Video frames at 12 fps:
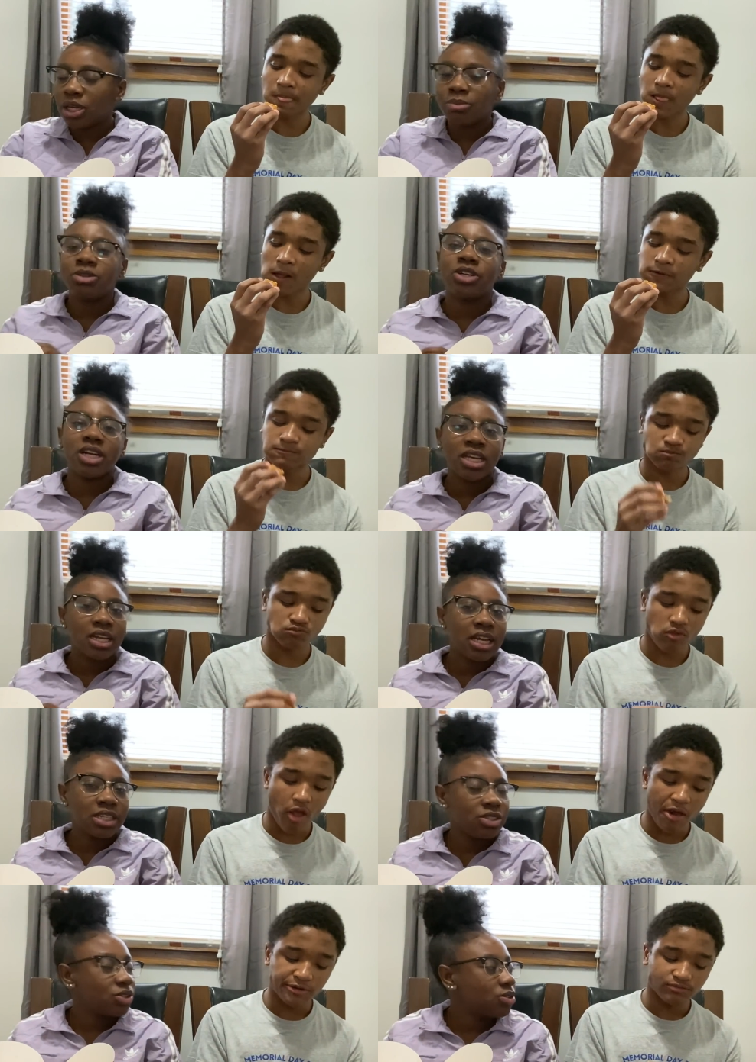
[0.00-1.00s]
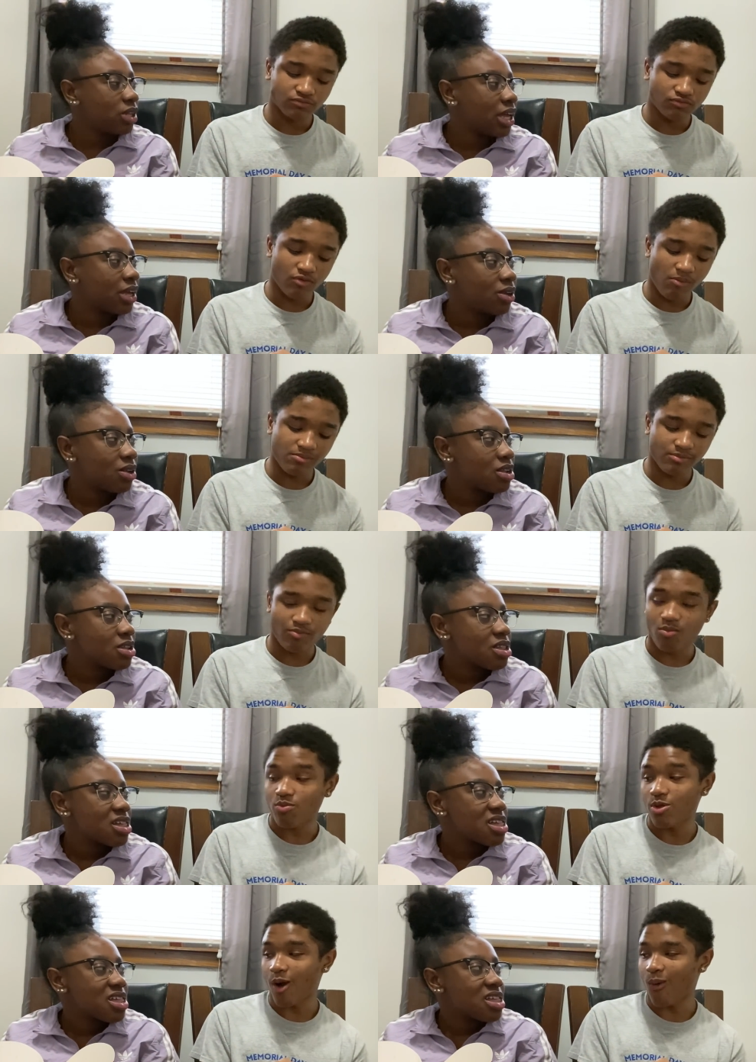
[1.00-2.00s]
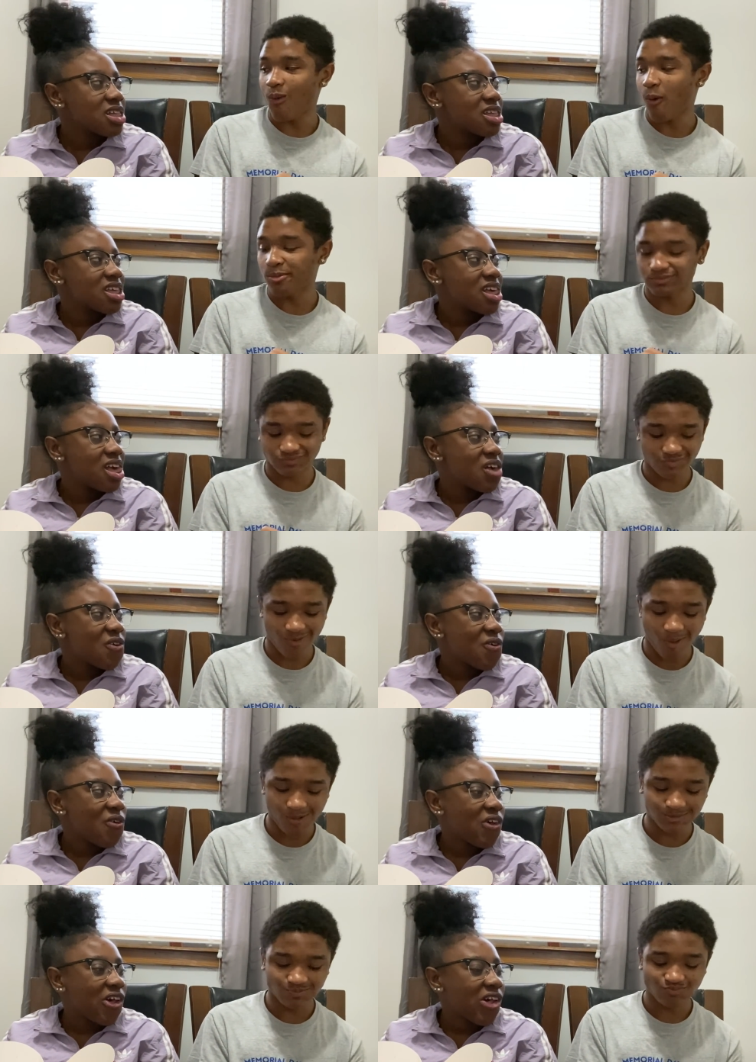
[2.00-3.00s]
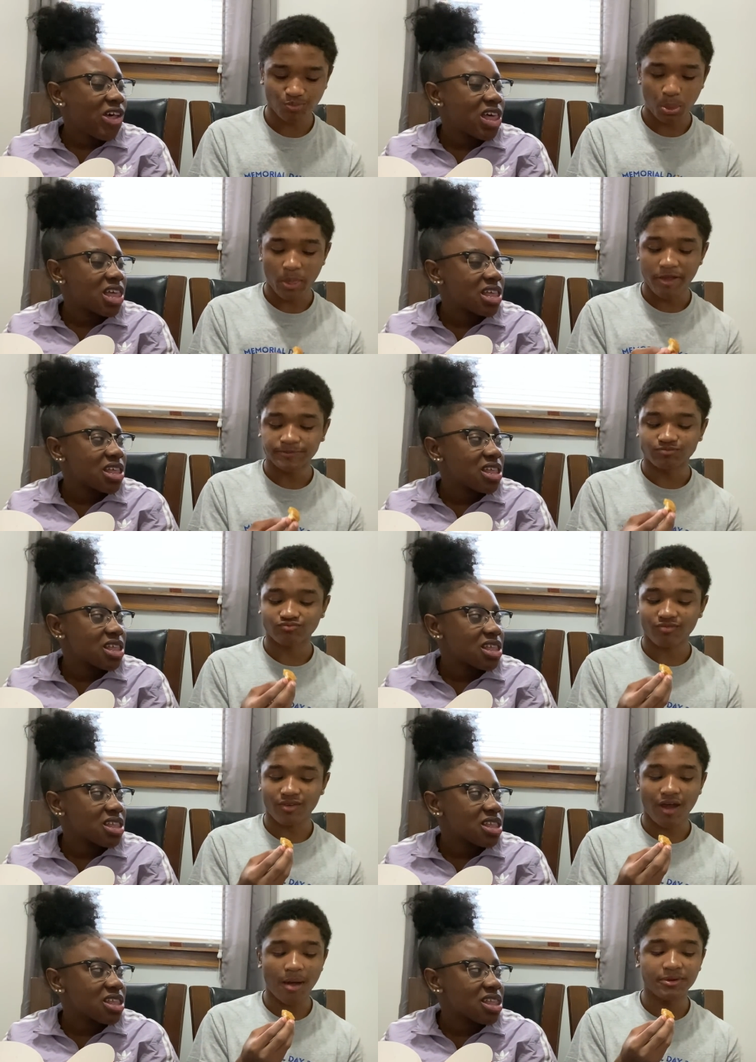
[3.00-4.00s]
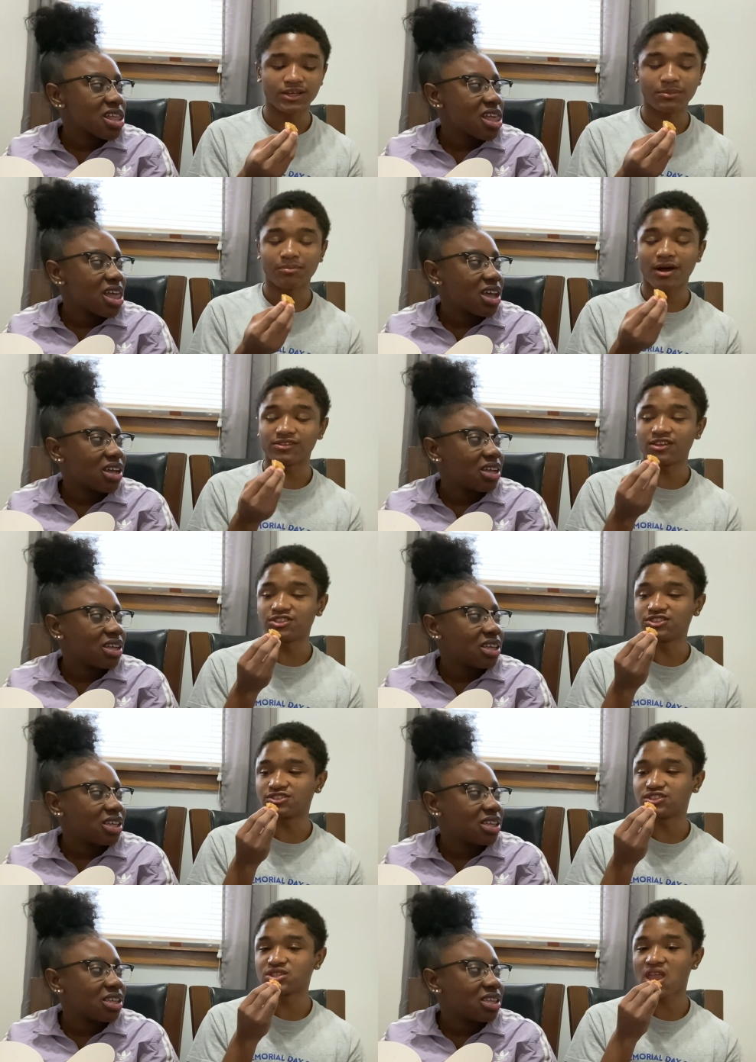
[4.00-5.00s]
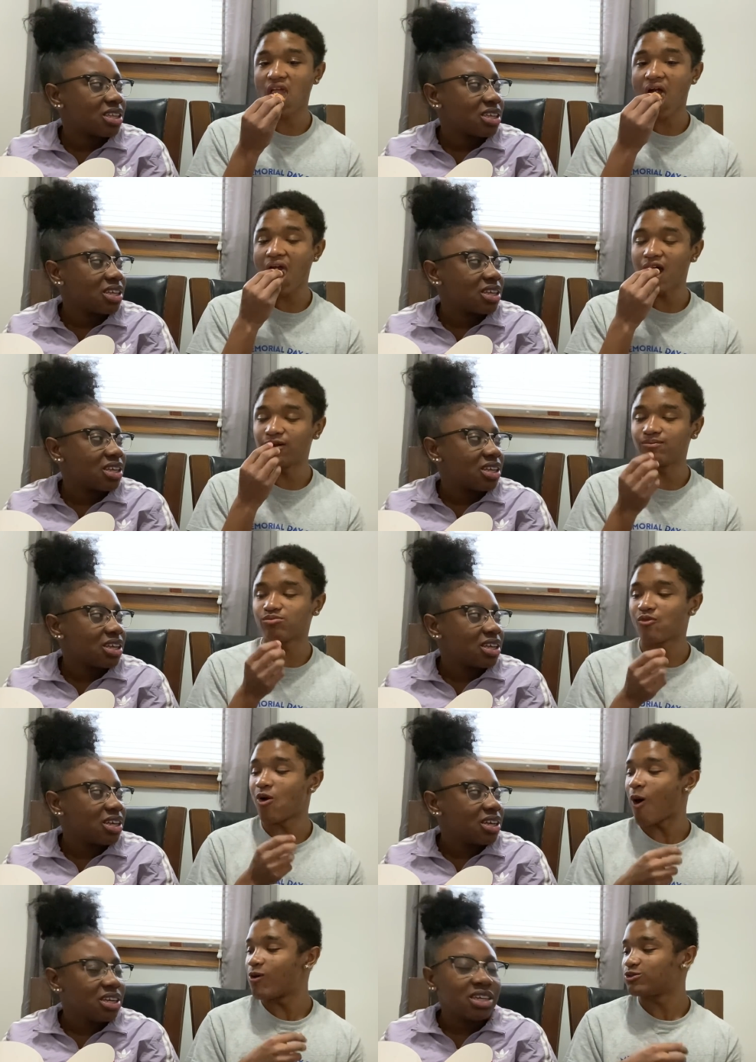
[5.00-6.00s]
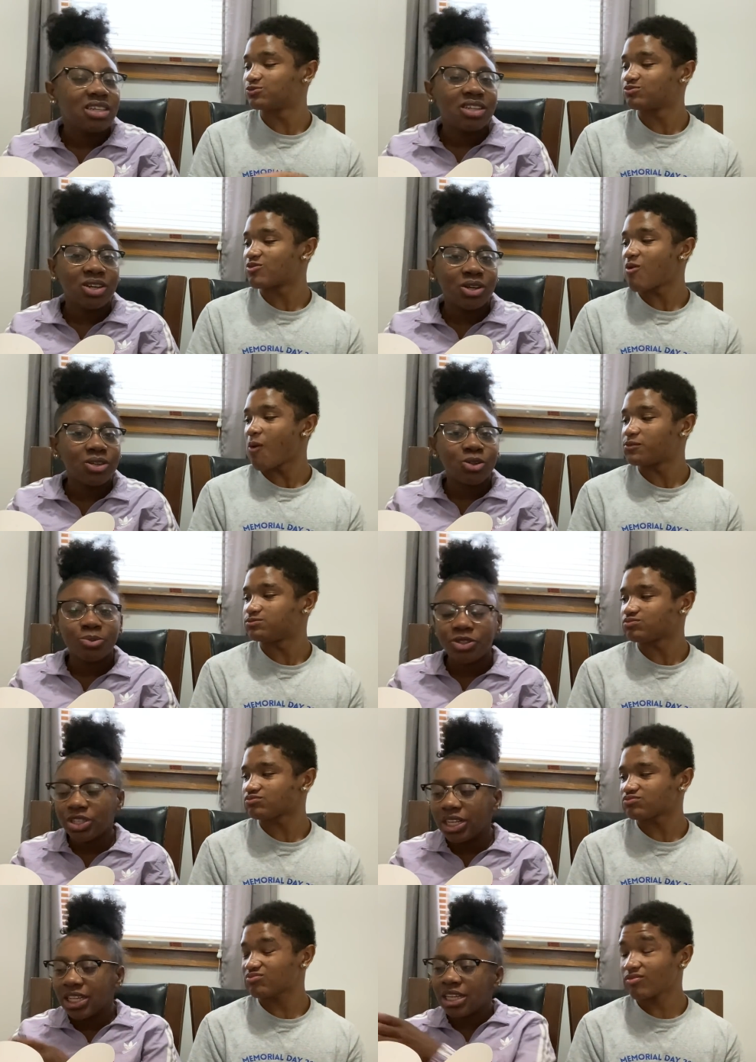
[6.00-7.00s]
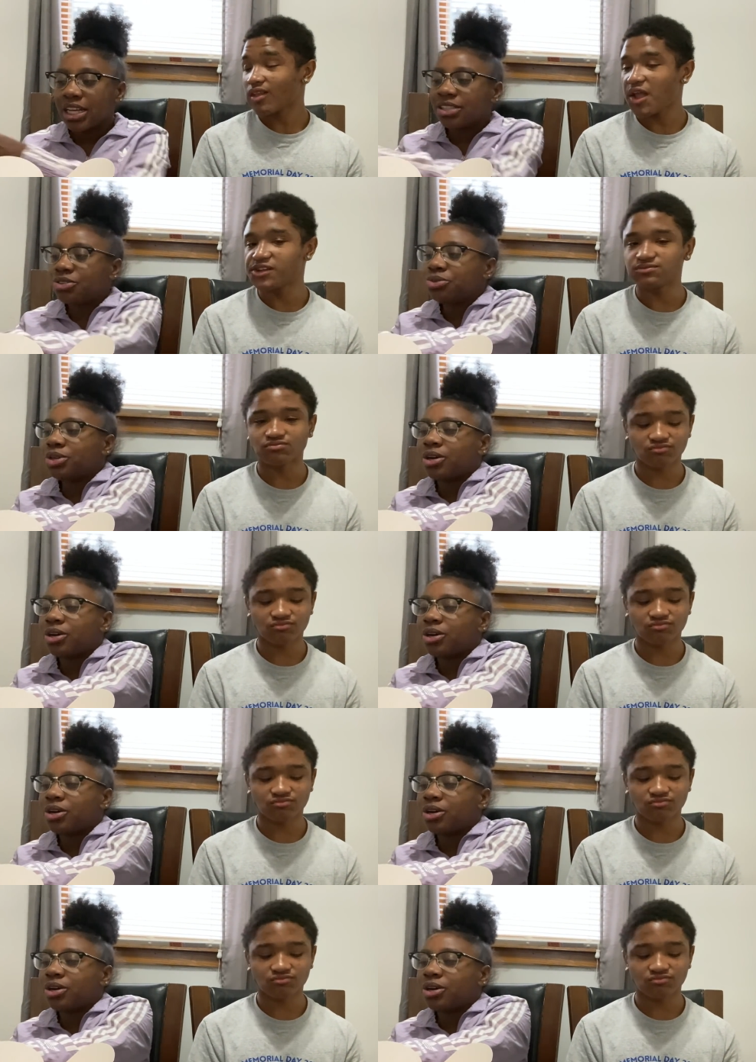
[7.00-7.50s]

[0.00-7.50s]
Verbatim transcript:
Speaker 1: They be trying to get next to you, like?
Speaker 2: No. Huh? I be keeping my distance.
Speaker 1: The girls will be trying to get next to you,